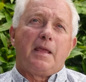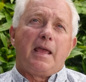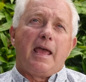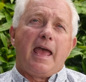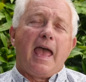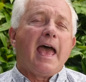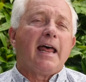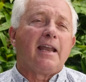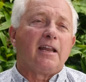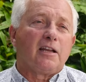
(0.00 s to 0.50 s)

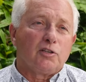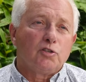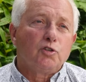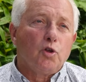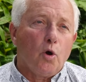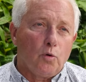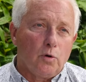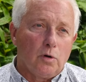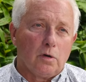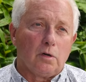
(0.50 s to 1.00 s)

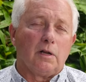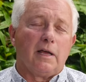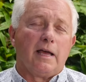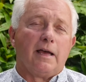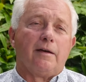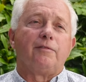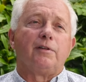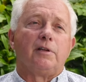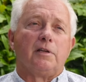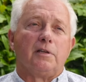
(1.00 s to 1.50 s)
anecdotal
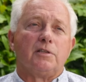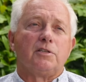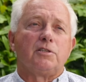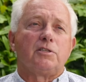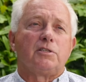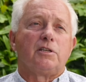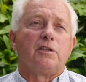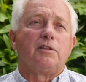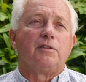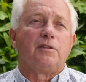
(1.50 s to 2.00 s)

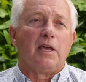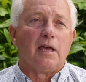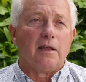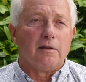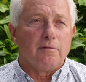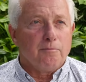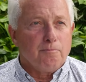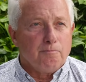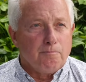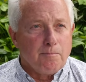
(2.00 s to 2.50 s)
evidence that
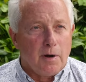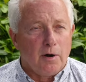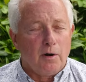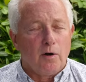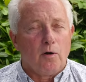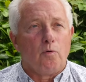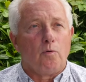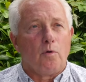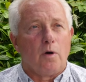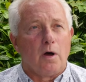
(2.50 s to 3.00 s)

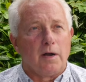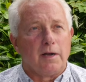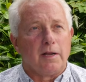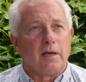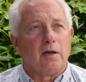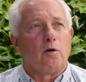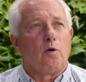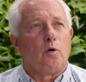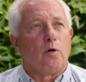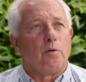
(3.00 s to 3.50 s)

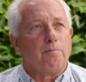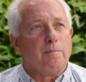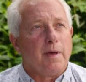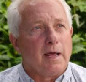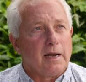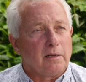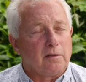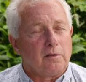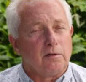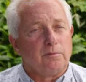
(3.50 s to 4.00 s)
marijuana or
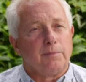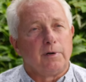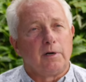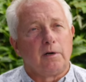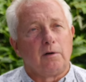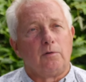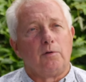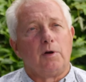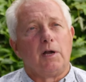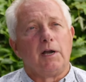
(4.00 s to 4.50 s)
medical
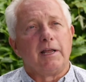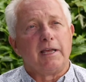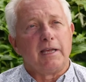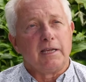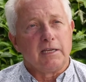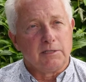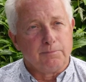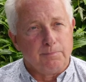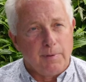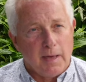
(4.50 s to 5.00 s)
marijuana
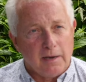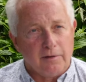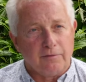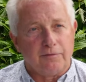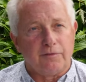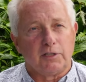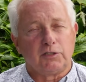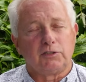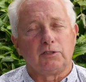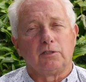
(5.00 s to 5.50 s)
is
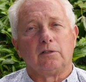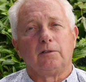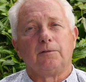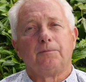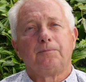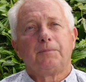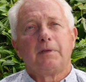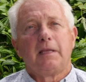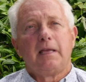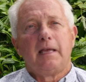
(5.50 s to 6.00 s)
beneficial.
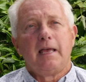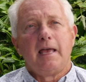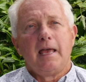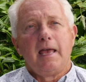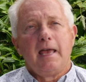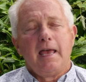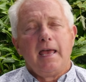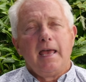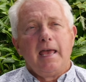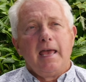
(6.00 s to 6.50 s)

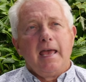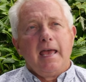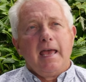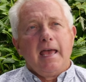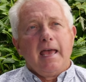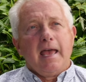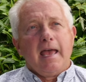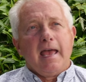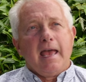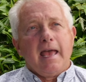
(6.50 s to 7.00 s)

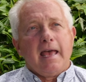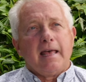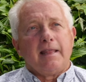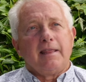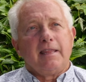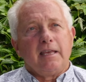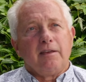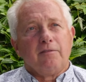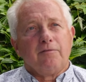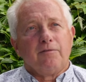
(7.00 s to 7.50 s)
And
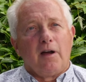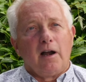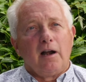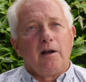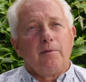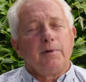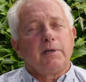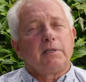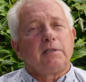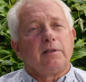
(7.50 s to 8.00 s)
the
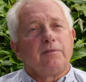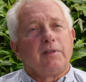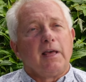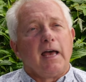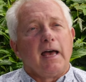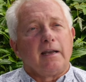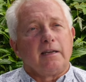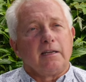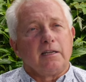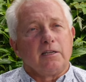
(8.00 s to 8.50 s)
environment of
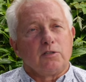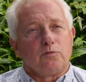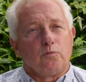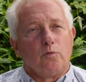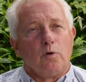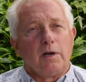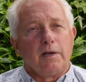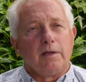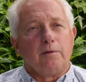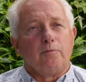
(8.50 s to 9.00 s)
that is
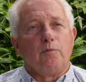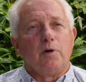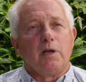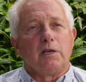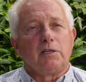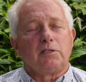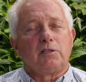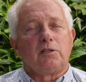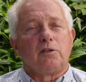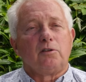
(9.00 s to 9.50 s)
one in
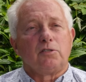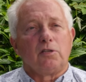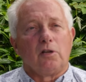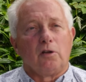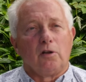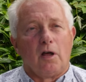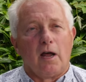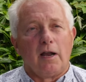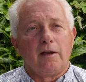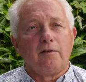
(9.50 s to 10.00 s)
which there's a
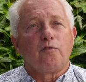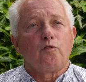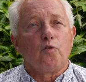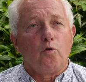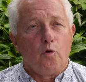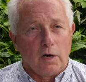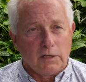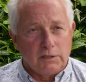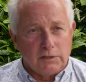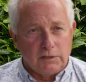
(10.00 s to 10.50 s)
lot of
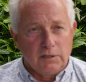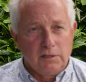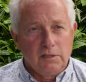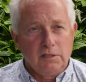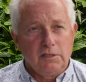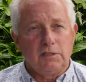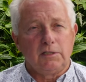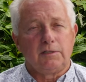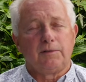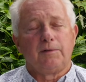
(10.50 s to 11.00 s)

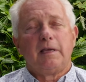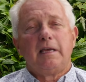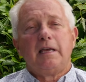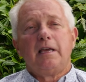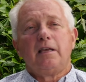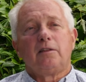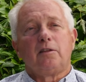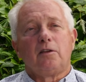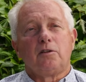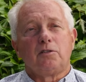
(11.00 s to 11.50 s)
questions,
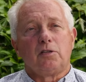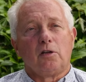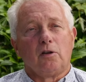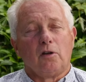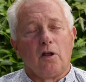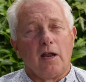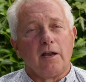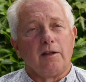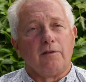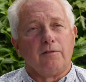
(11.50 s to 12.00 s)
there's a
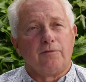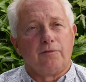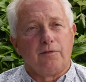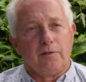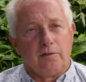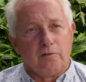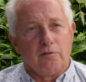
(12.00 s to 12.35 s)
lot of